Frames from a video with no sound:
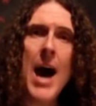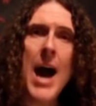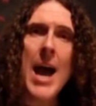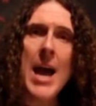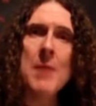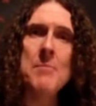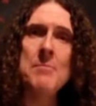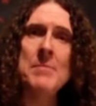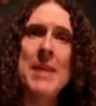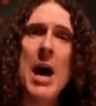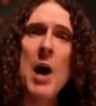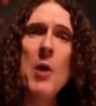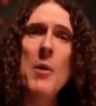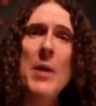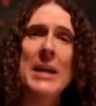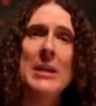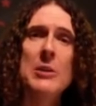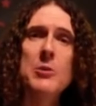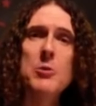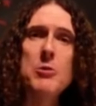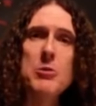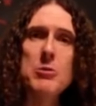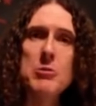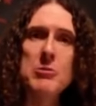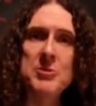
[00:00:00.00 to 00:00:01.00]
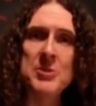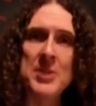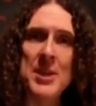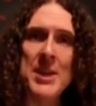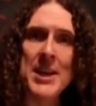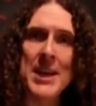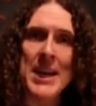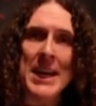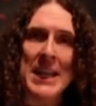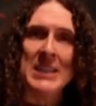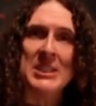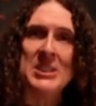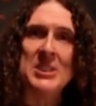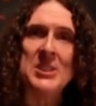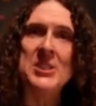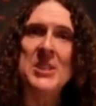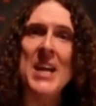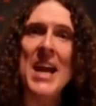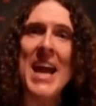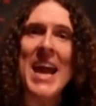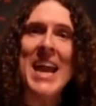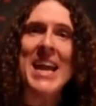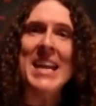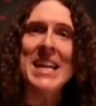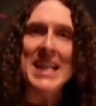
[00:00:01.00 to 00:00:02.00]
I am now introducing
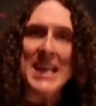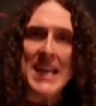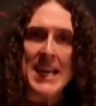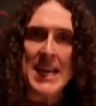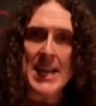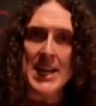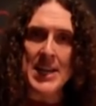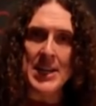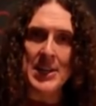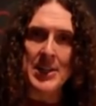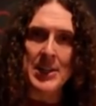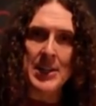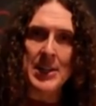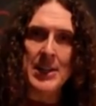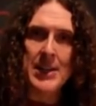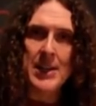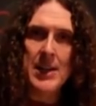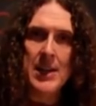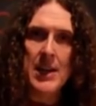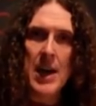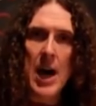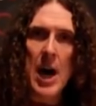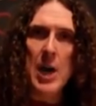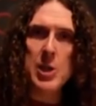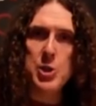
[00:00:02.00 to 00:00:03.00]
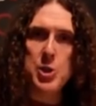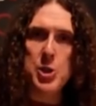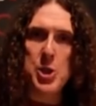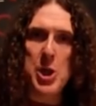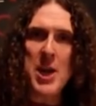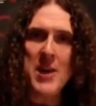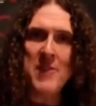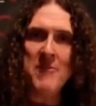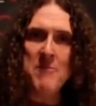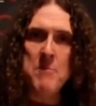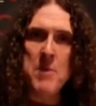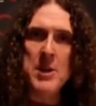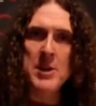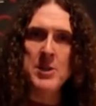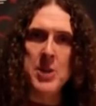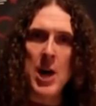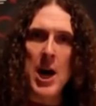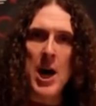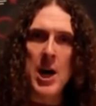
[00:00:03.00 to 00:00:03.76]
Insane Ian. Achievement